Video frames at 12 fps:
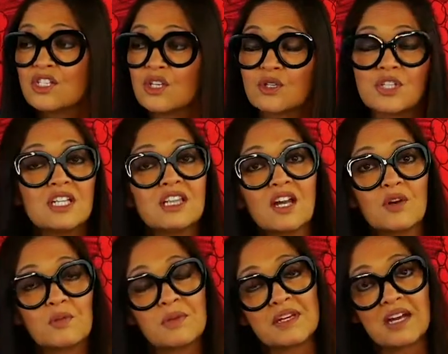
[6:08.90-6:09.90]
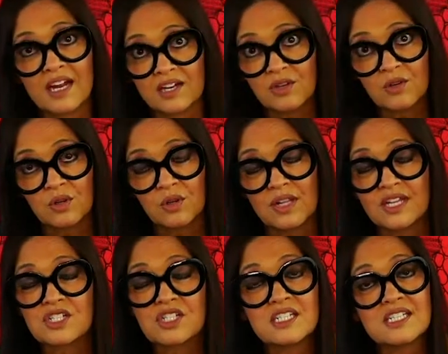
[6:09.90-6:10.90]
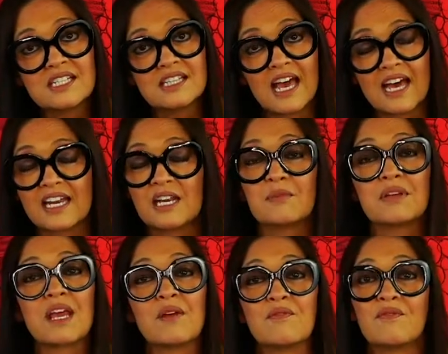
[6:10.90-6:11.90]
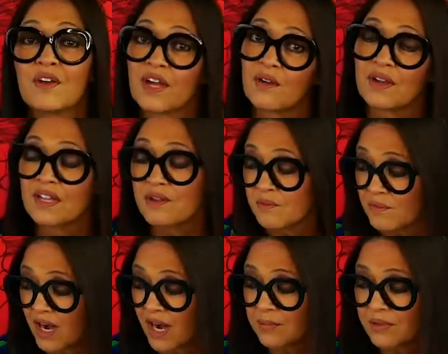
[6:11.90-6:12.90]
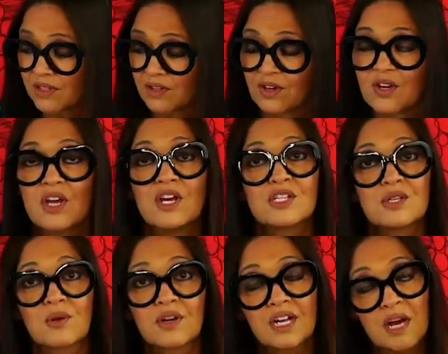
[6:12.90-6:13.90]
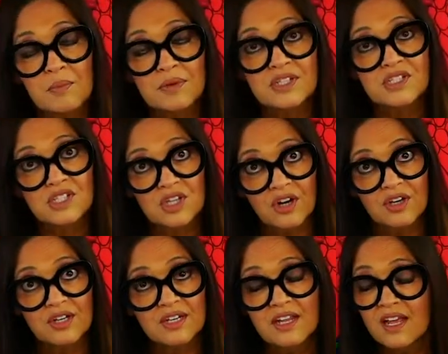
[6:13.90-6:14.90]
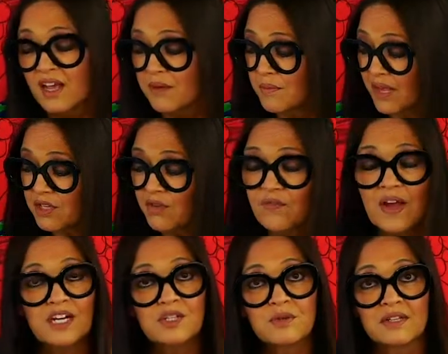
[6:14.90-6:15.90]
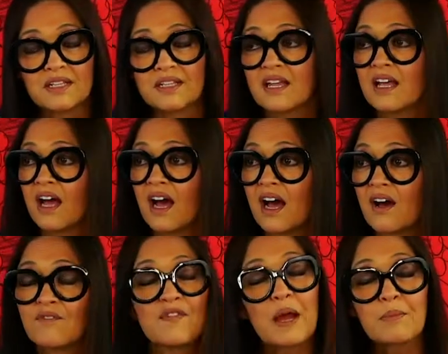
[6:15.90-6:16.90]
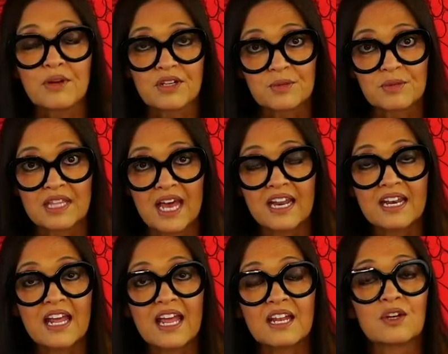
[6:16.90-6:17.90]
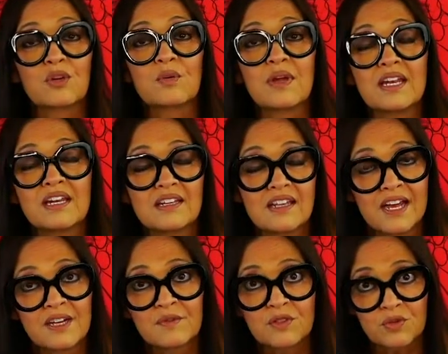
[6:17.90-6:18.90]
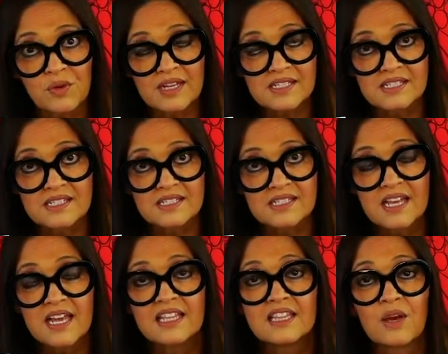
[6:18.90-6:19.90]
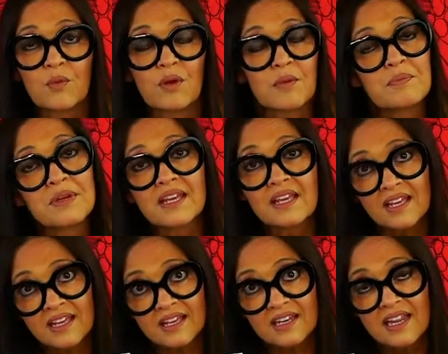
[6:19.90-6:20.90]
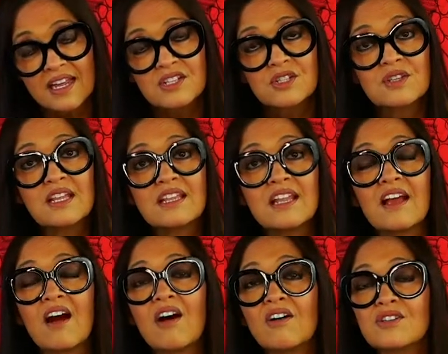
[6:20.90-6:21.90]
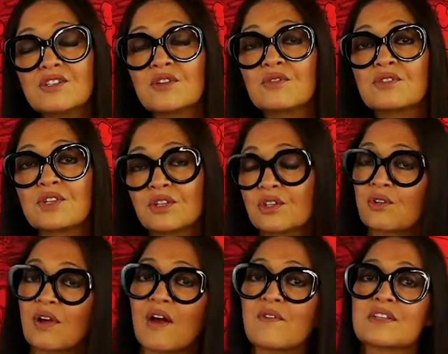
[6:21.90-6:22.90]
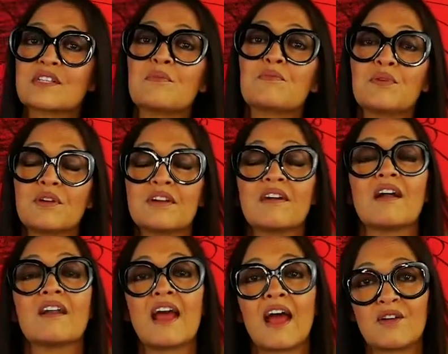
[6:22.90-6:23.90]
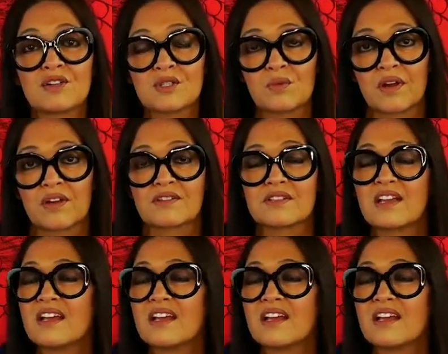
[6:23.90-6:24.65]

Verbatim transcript: So she thought it would be kind of cool and she did that and it became very popular. So her company started manufacturing uh, fabrics with that and created a line of dresses that were a big hit. So then they also took the graphics and put it on housewares.